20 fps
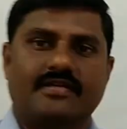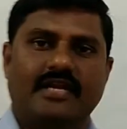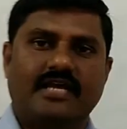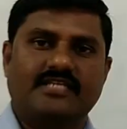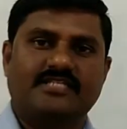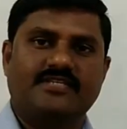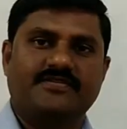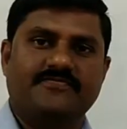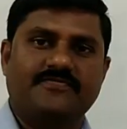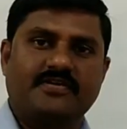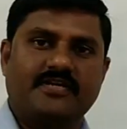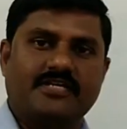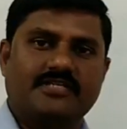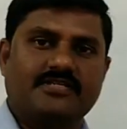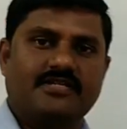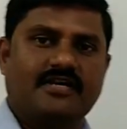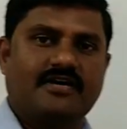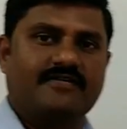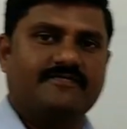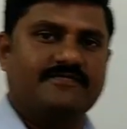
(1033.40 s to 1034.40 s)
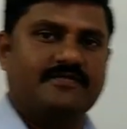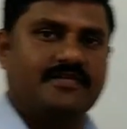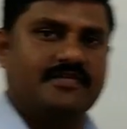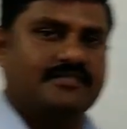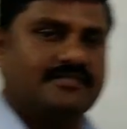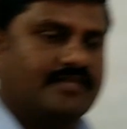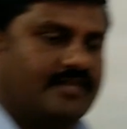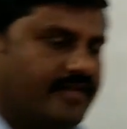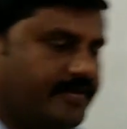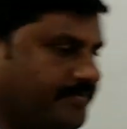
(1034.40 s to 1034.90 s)
Classification of
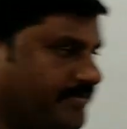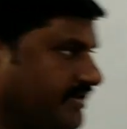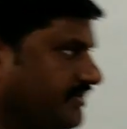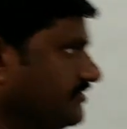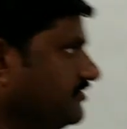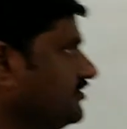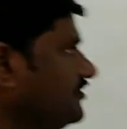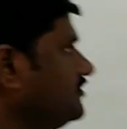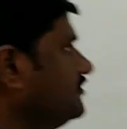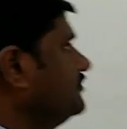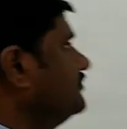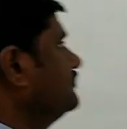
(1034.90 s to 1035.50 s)
these lipids.